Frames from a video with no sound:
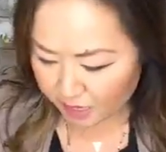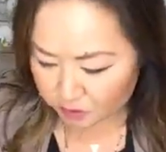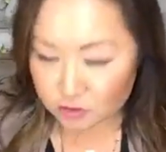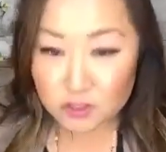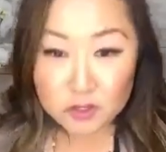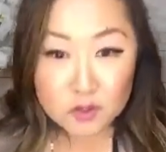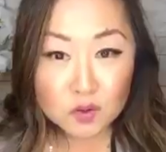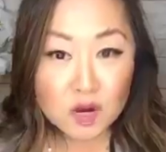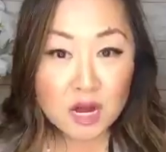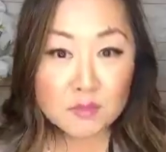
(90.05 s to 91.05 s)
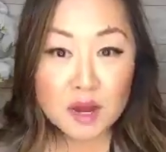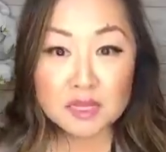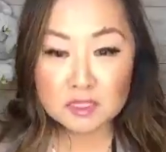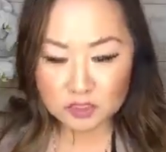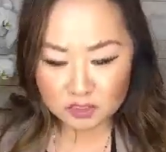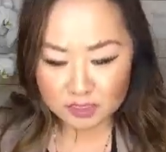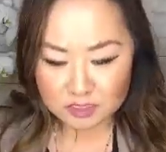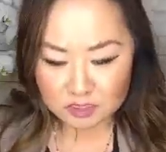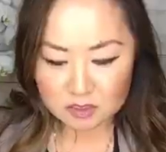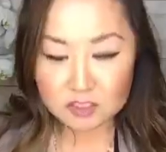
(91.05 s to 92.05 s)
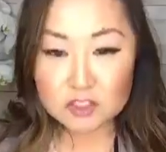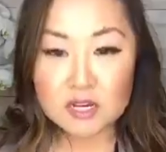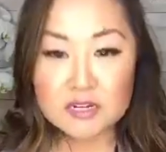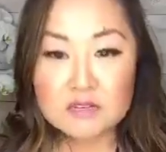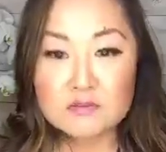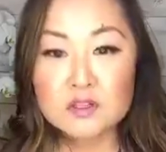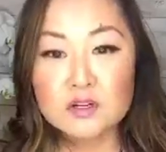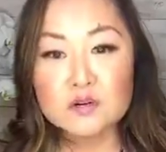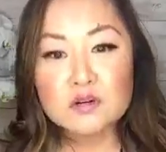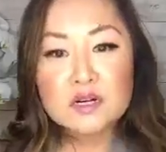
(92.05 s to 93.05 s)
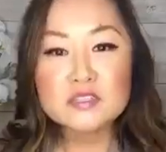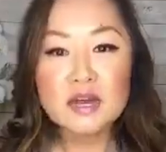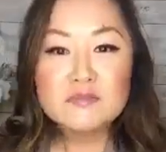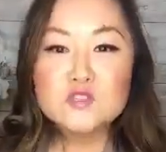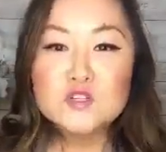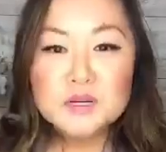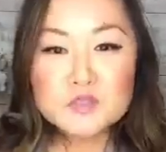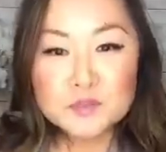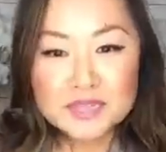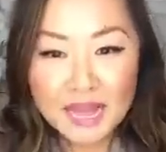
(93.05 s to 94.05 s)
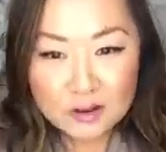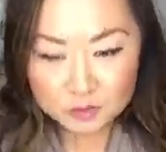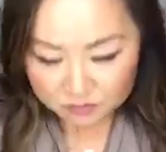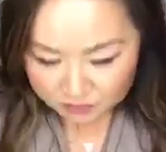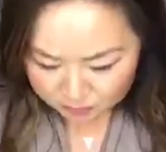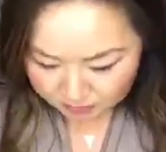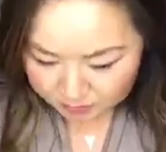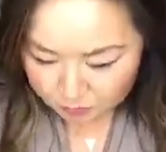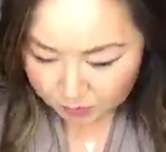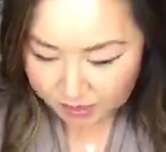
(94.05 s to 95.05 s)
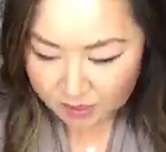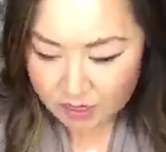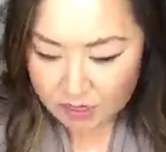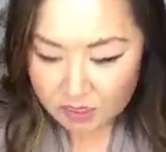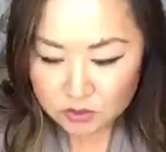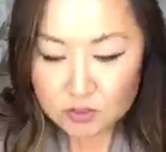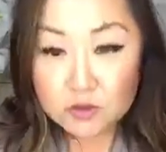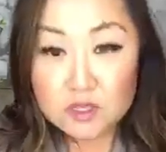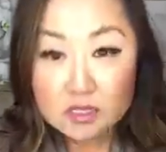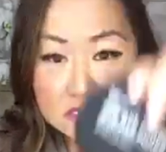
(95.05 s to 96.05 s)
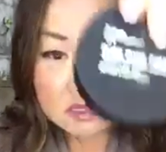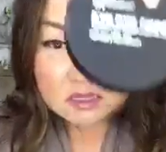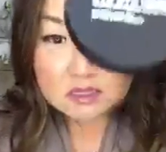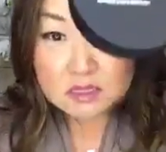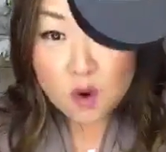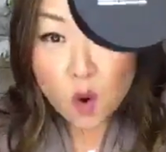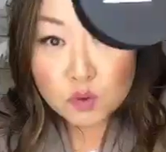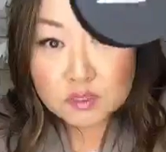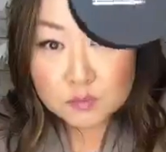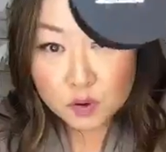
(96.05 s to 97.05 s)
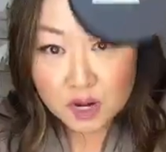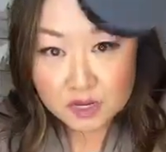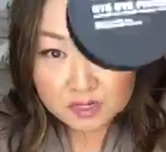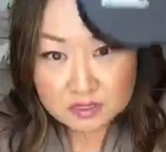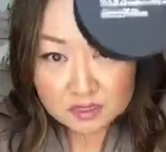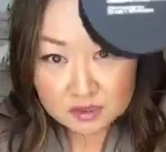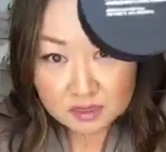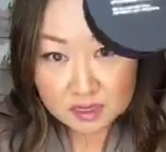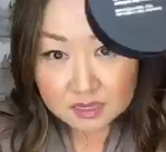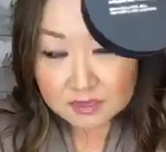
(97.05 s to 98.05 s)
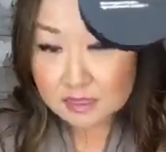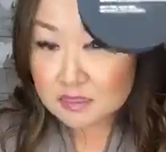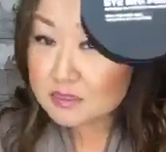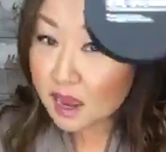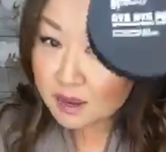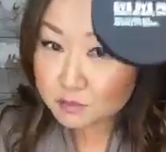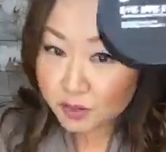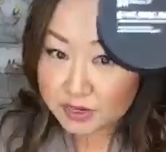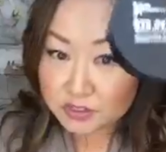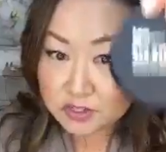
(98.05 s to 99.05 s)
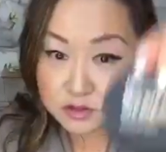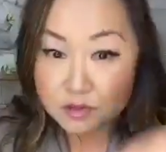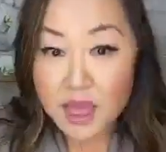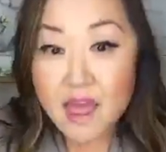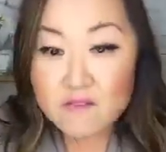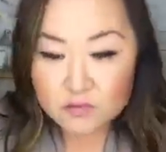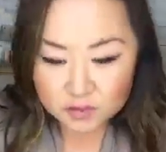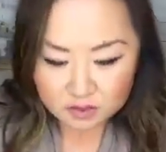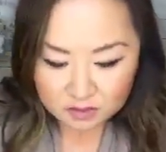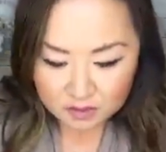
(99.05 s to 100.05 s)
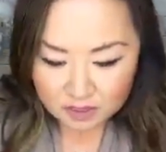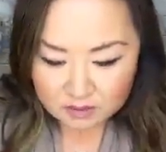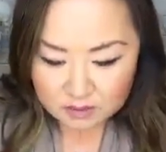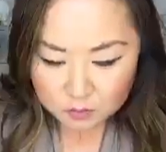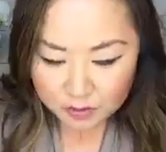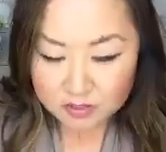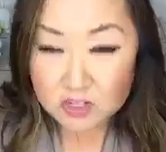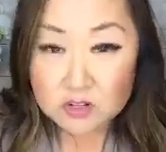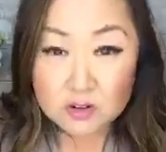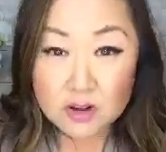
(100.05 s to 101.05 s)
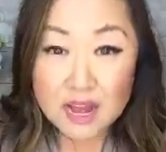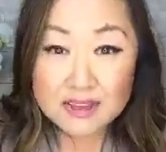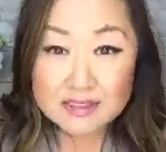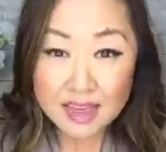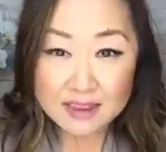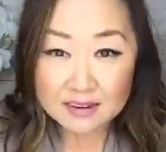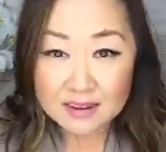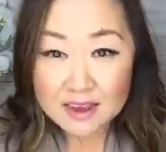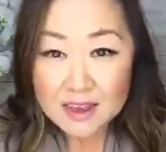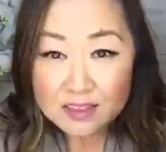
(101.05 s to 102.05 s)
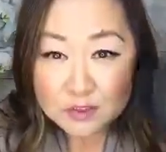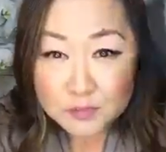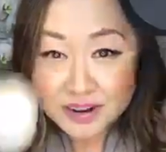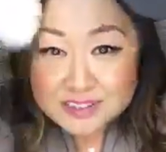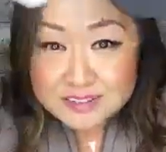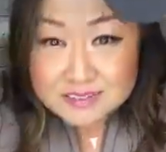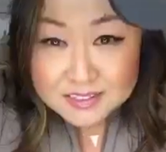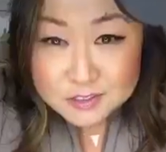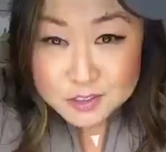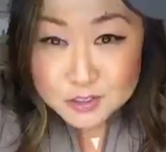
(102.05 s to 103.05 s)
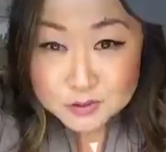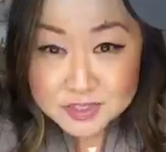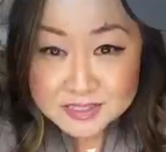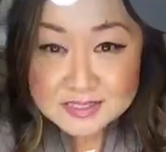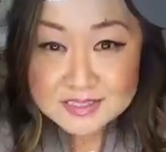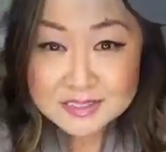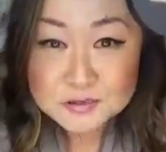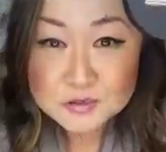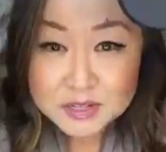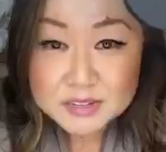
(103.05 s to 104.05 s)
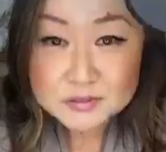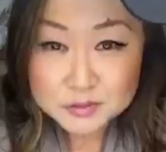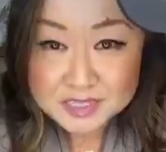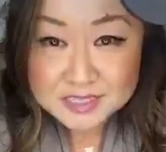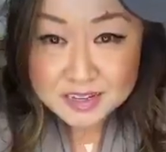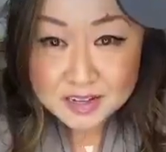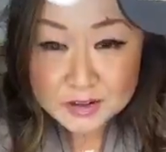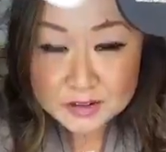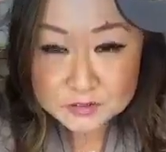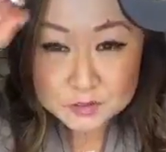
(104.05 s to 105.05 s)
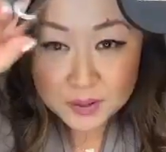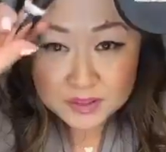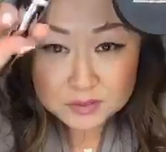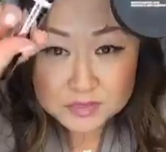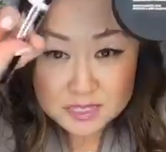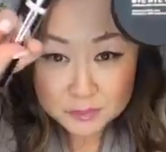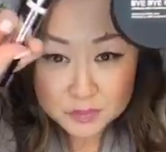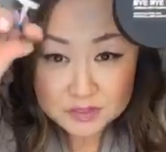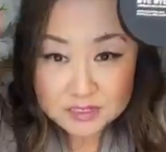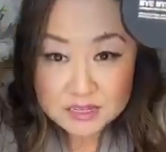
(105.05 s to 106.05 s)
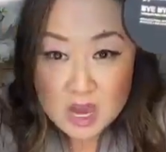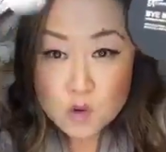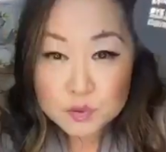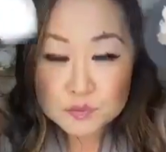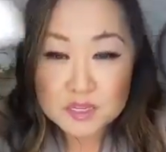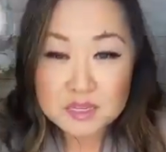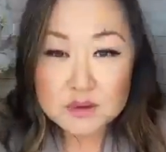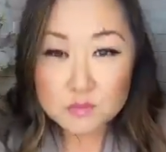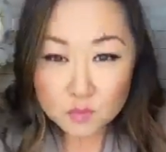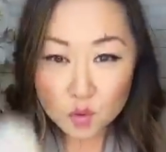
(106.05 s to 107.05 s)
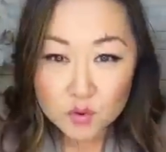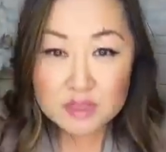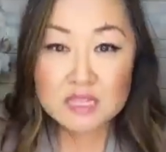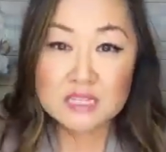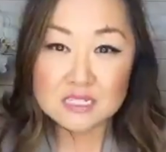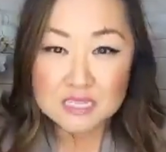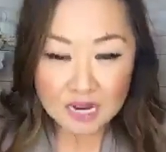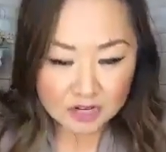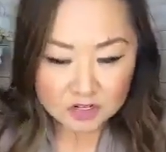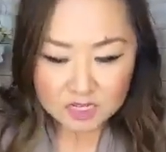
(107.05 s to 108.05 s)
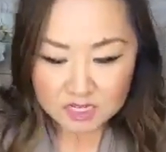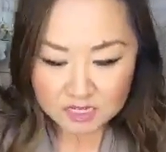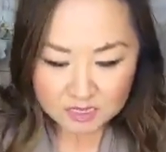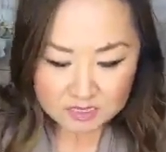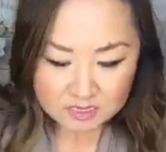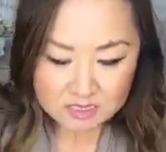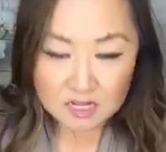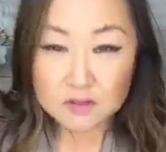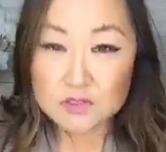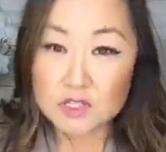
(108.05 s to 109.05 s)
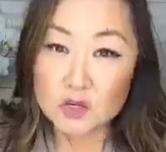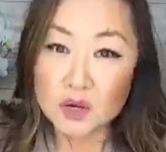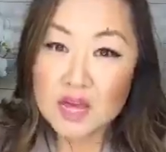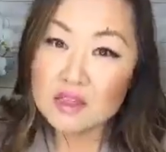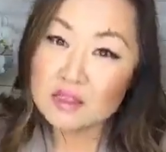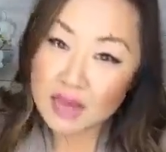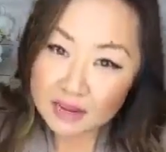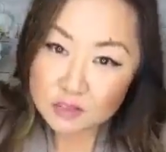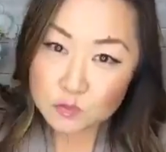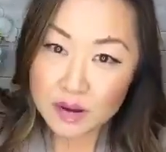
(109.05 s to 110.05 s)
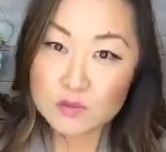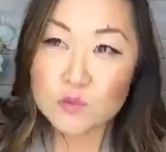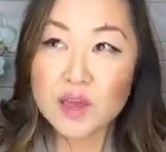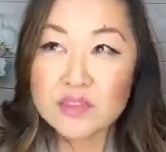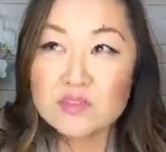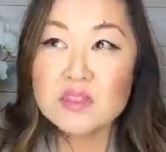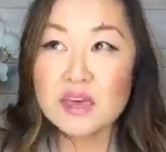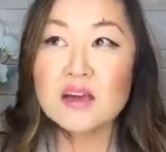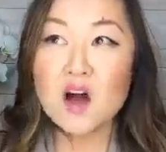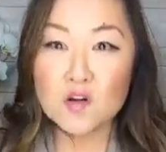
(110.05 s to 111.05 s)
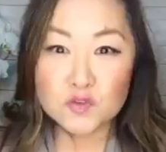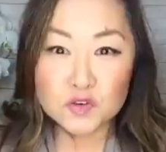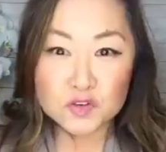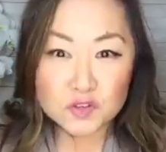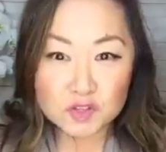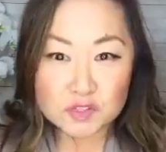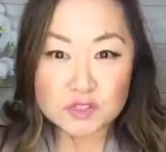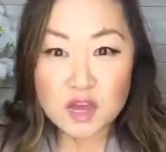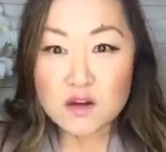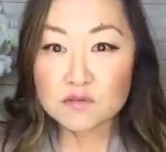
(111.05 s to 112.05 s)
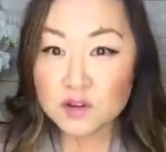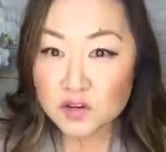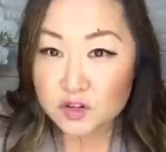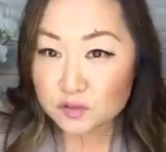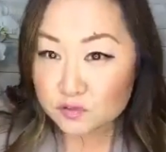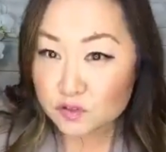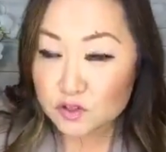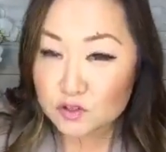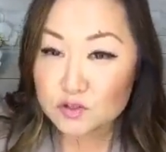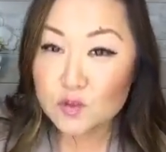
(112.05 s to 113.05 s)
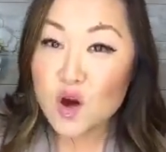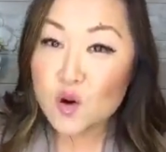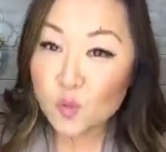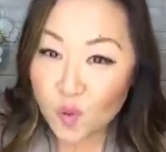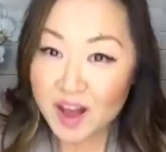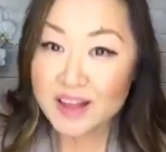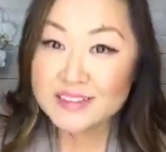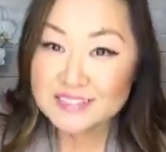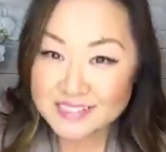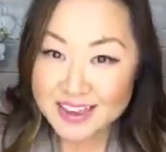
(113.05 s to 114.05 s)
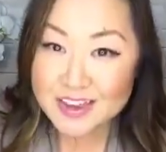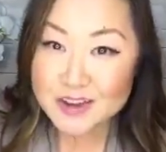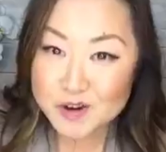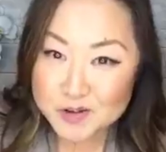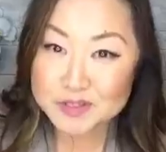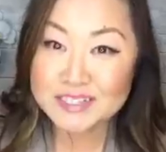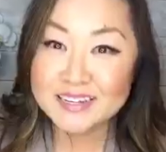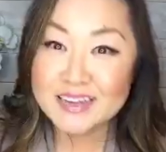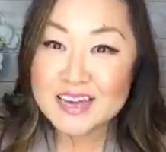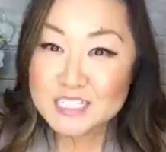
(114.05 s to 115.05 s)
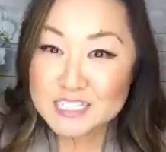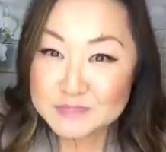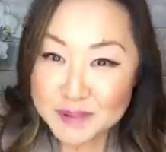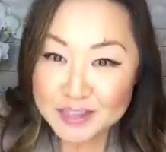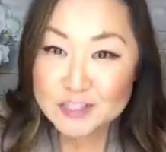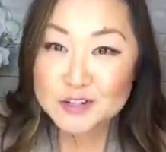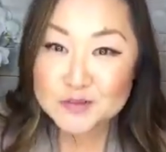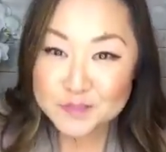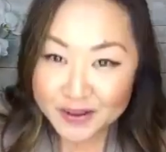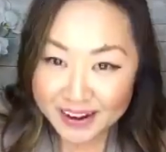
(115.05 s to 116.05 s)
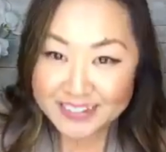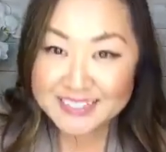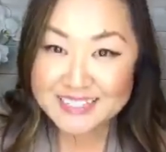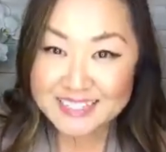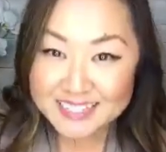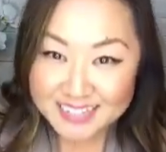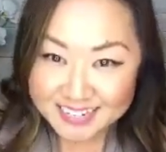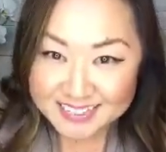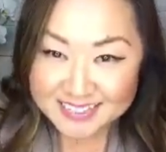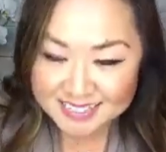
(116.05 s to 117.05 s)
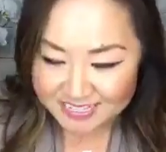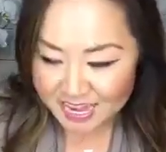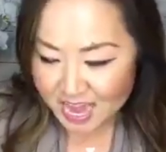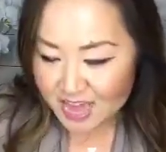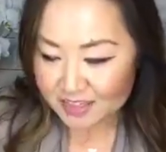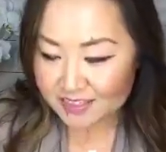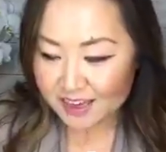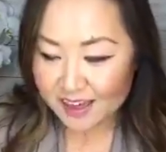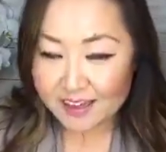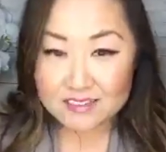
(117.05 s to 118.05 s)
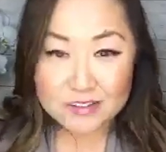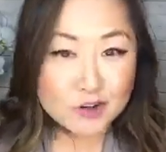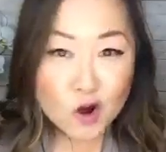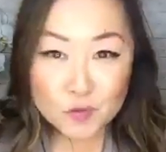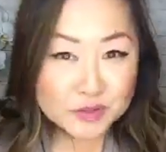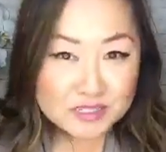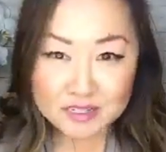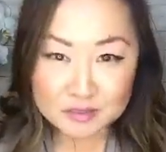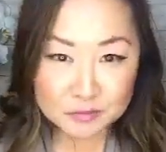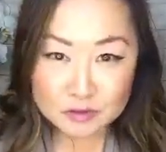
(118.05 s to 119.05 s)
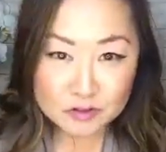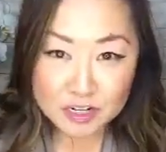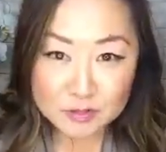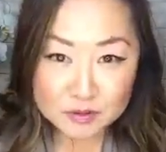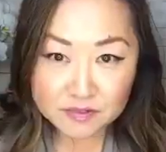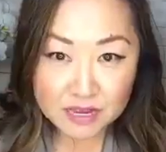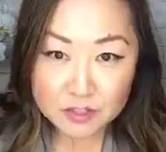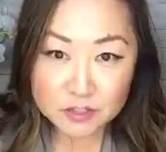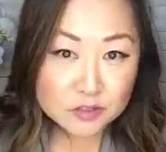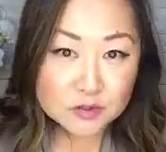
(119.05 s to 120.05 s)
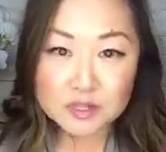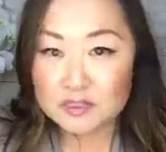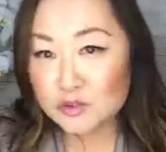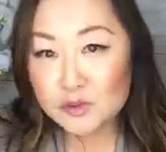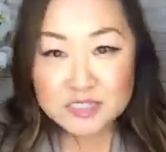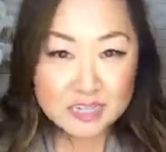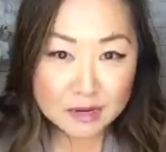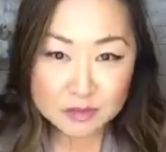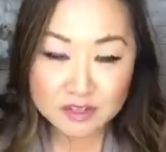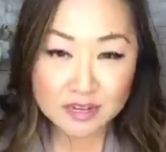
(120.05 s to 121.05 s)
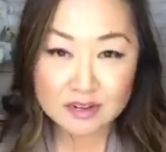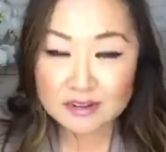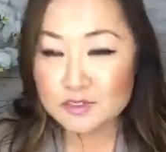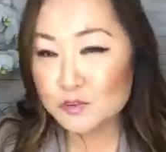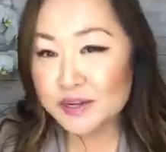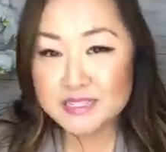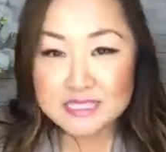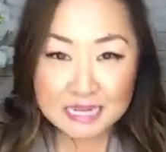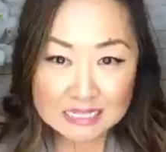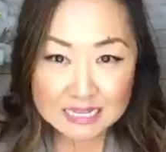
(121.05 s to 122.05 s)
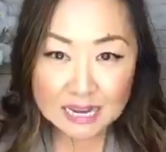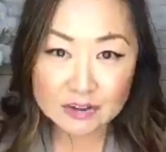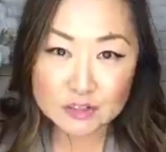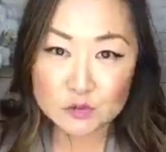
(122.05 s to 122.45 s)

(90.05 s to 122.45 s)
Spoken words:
And so I still look shiny, even though I have too much black revealed. That's why. So this is the only product in the kit that's not brand new. Everything else is brand new. Again, the price of these 2 things in retail, if you bought them separately, would be more than the entire kit itself. So that is why when they offer these very few 1 day only special priced kits, that they're always like the most incredible value. It's the only time you can get it. It's why it sells out.